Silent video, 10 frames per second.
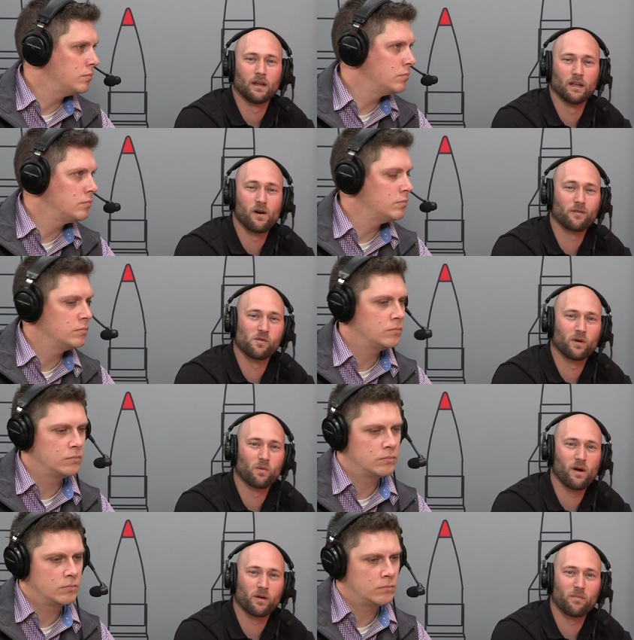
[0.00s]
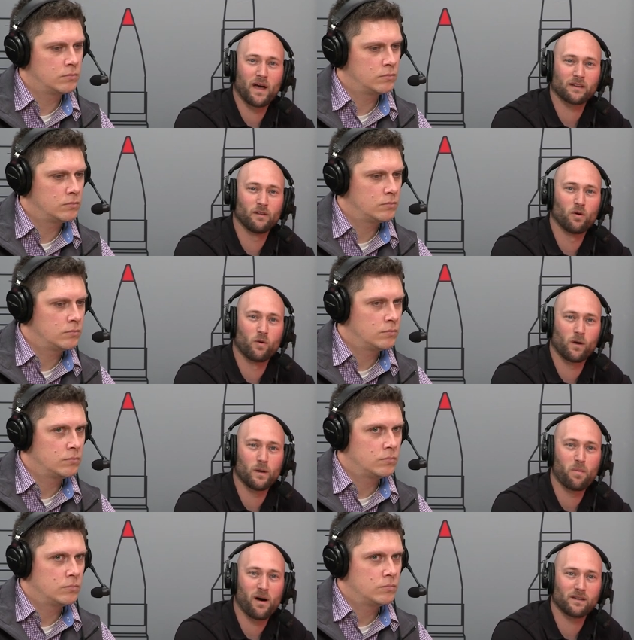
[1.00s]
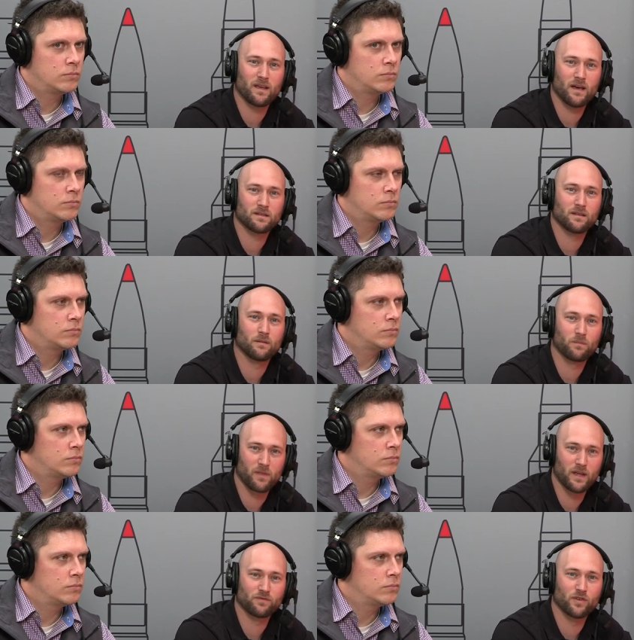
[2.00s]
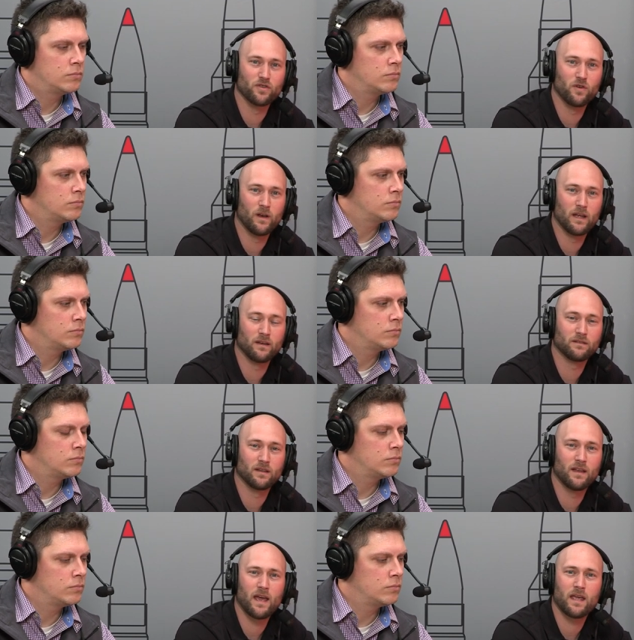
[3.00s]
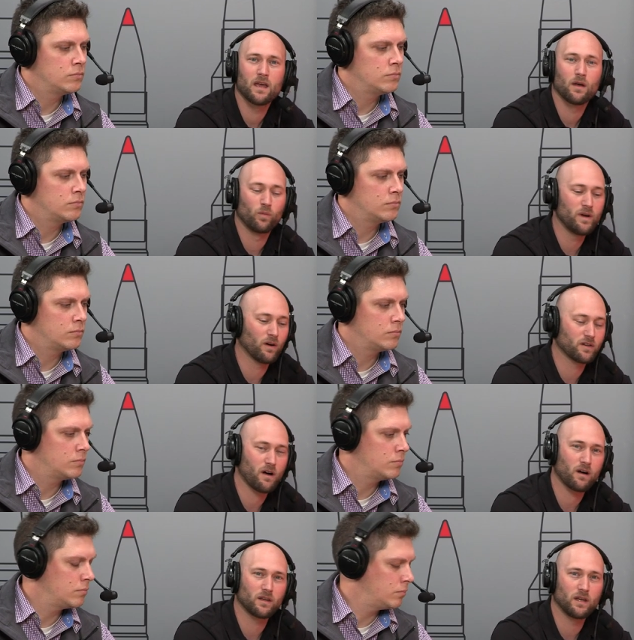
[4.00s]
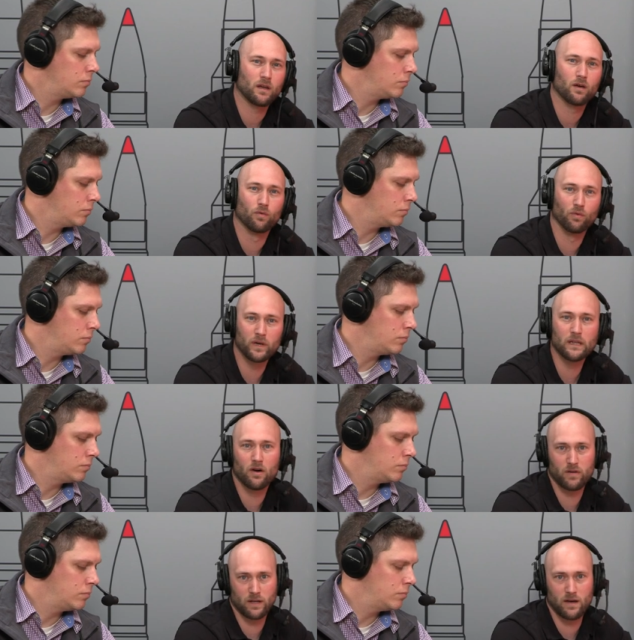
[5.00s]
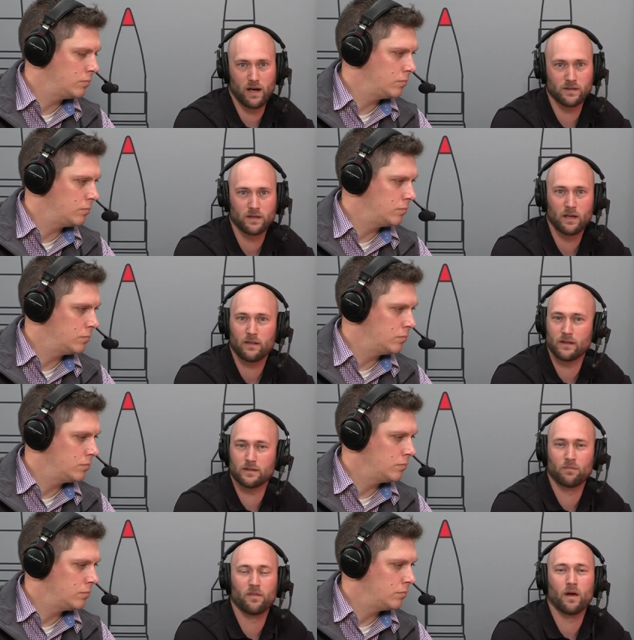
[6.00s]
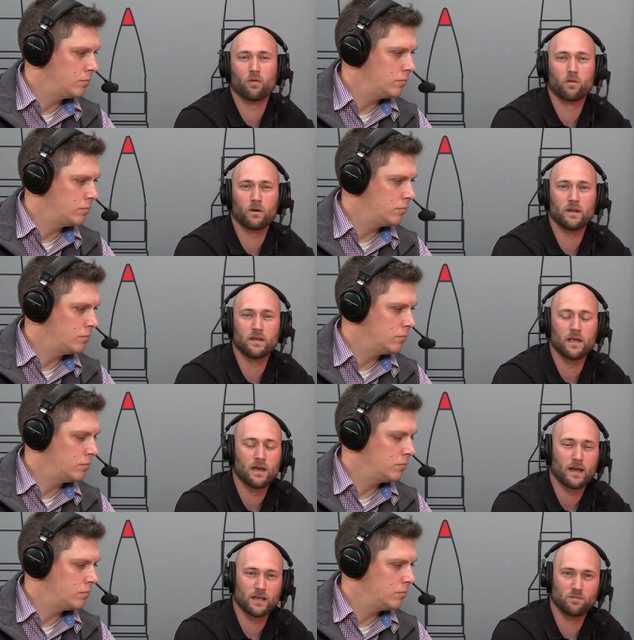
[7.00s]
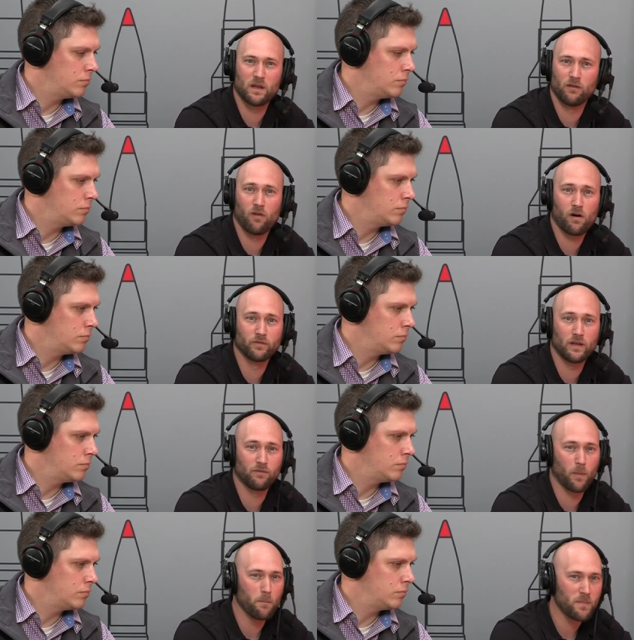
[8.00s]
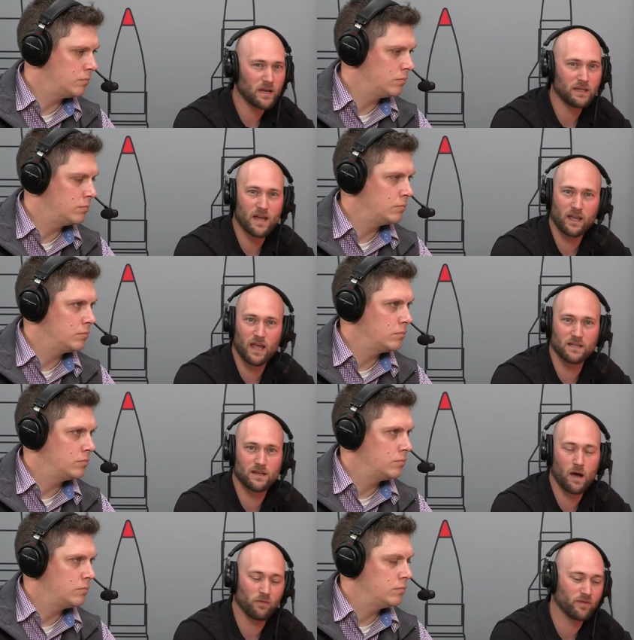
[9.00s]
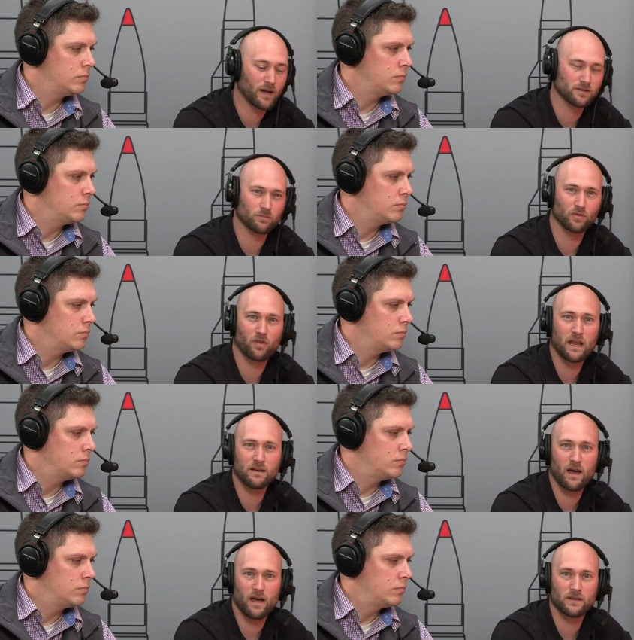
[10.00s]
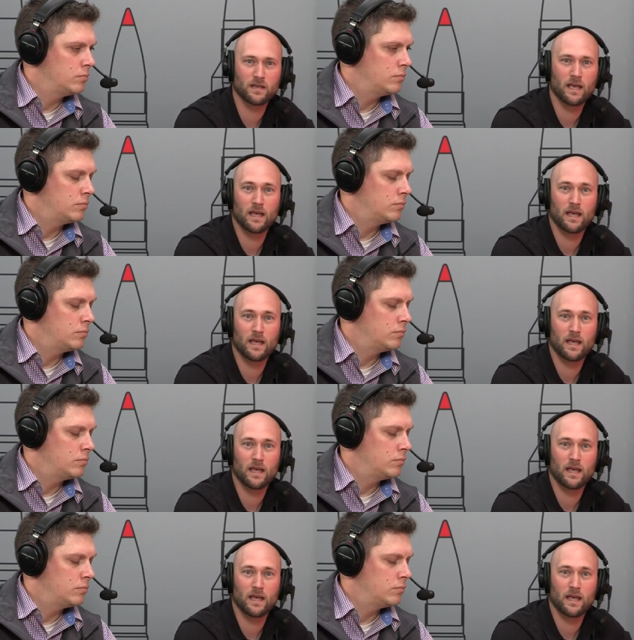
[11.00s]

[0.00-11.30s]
Speaker 1: Hello, everyone. Welcome back to the Hornady Podcast. Thanks for tuning in. Today, we are talking reloading dies. That's something that Hornady has been involved in for many decades now. We've got some great dies,